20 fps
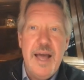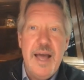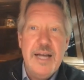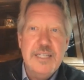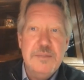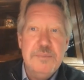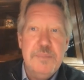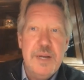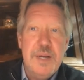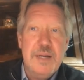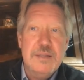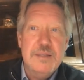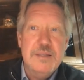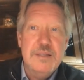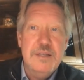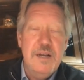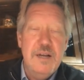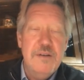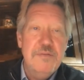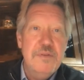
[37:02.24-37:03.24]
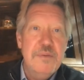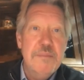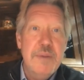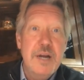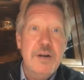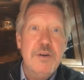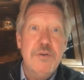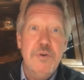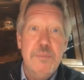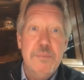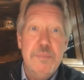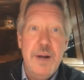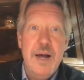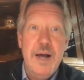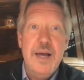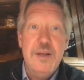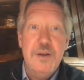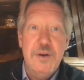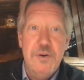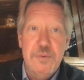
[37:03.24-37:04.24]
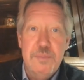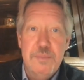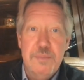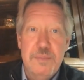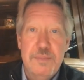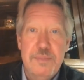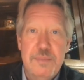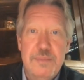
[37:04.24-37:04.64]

aspects of the microbiome